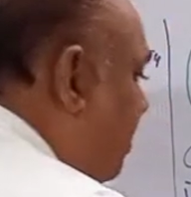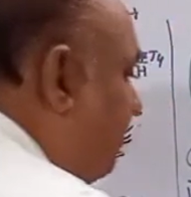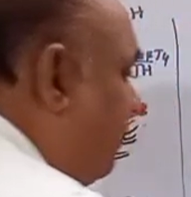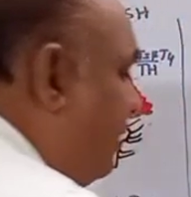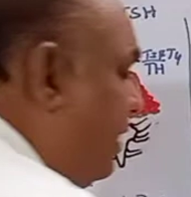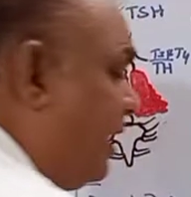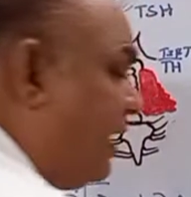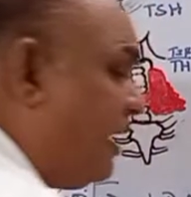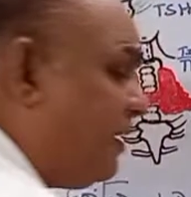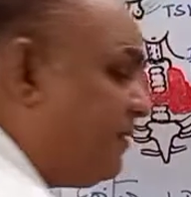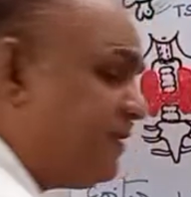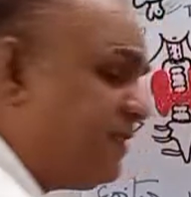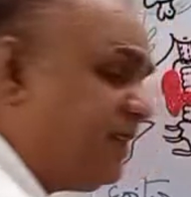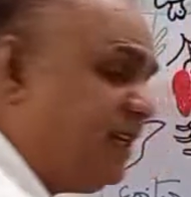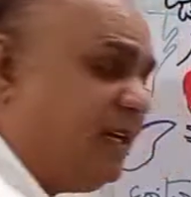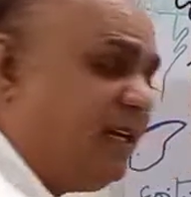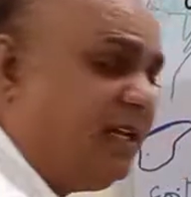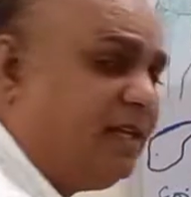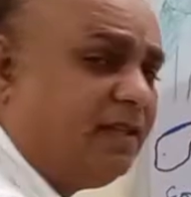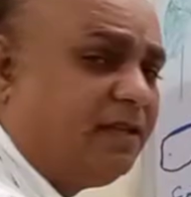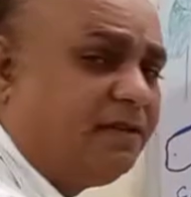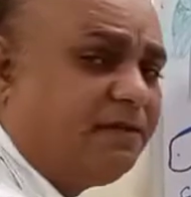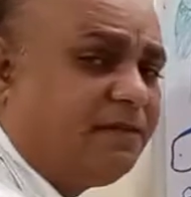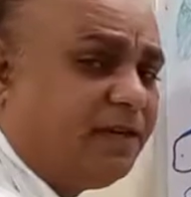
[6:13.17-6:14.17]
We have seen
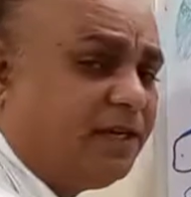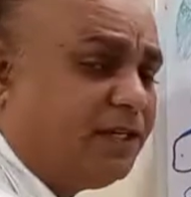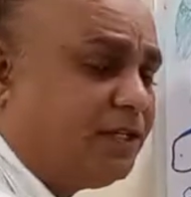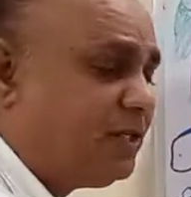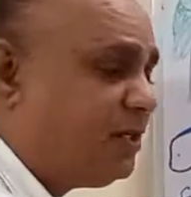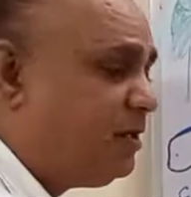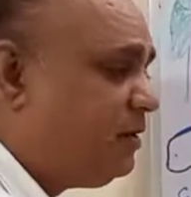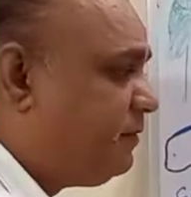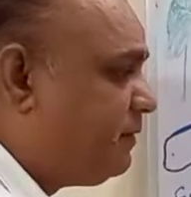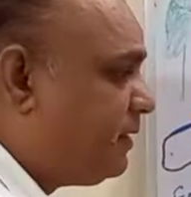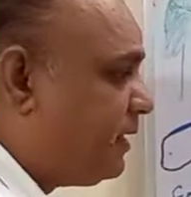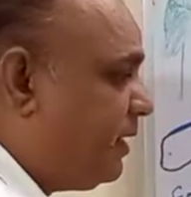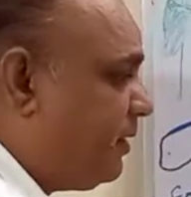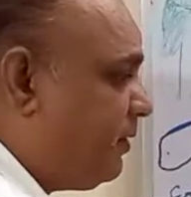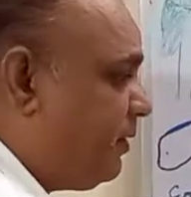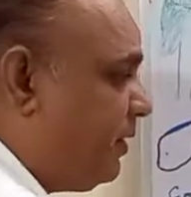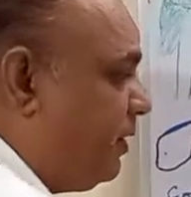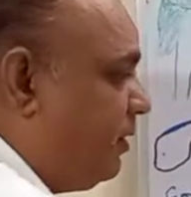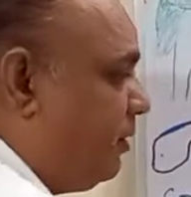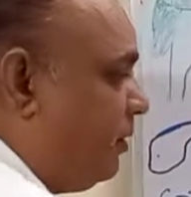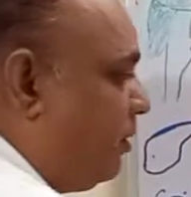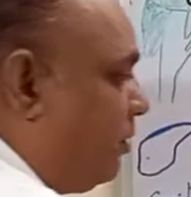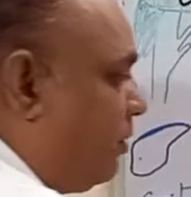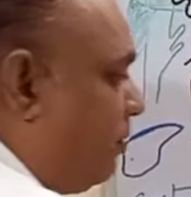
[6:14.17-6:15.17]
in the function of thyroid
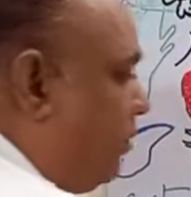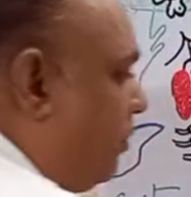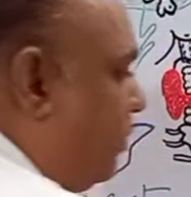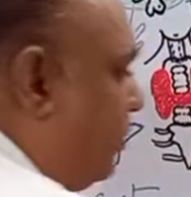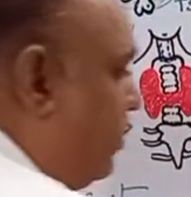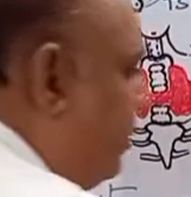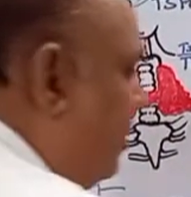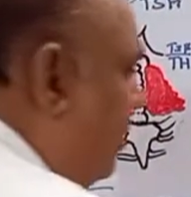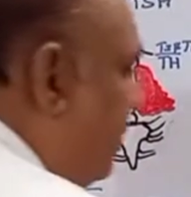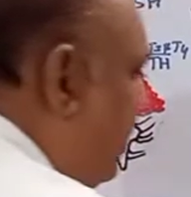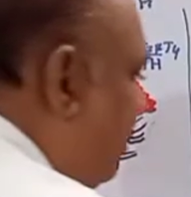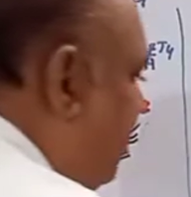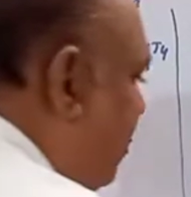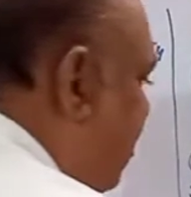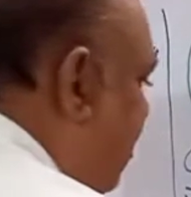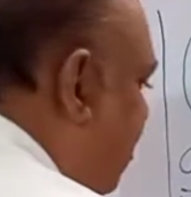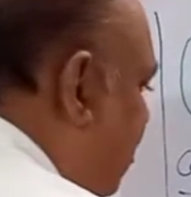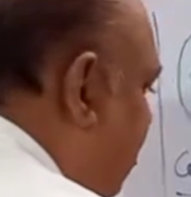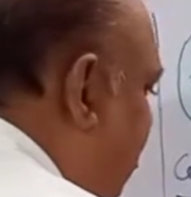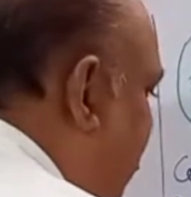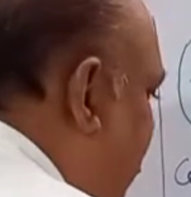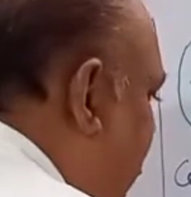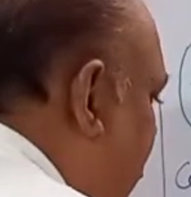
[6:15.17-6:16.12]
hormone that